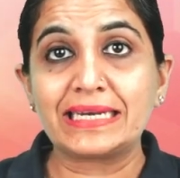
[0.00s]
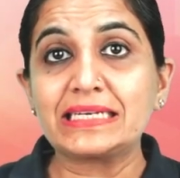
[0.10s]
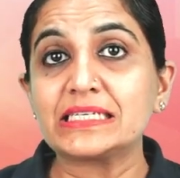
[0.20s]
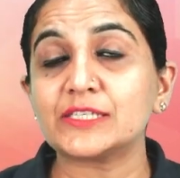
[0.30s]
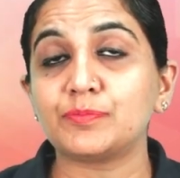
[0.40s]
it
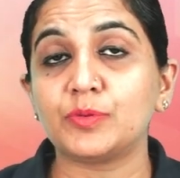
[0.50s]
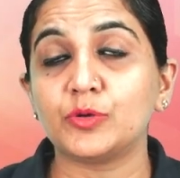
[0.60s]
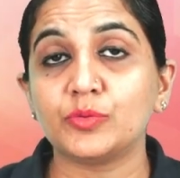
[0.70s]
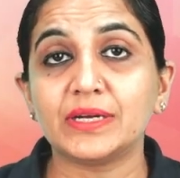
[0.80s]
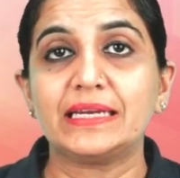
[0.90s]
is
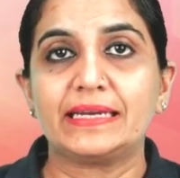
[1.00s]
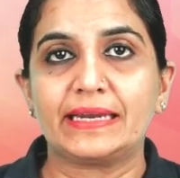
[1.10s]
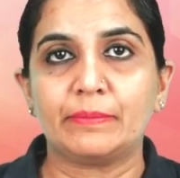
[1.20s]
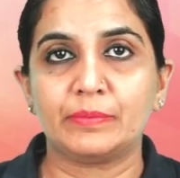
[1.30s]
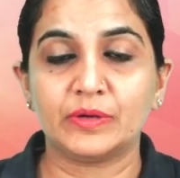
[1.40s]
plural in
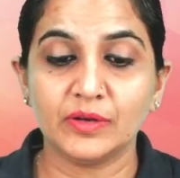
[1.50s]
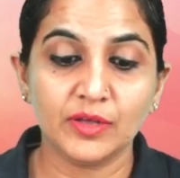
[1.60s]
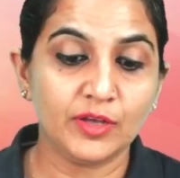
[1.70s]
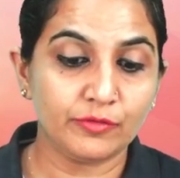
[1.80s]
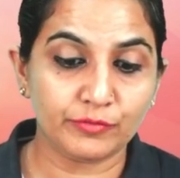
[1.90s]
number,
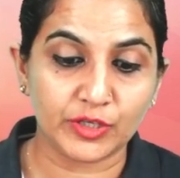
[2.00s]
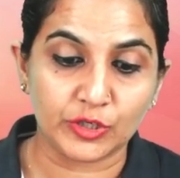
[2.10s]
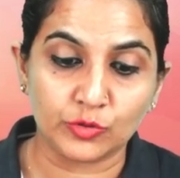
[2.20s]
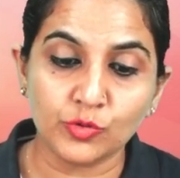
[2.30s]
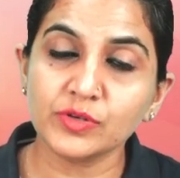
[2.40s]
we
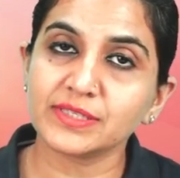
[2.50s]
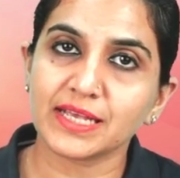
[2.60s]
use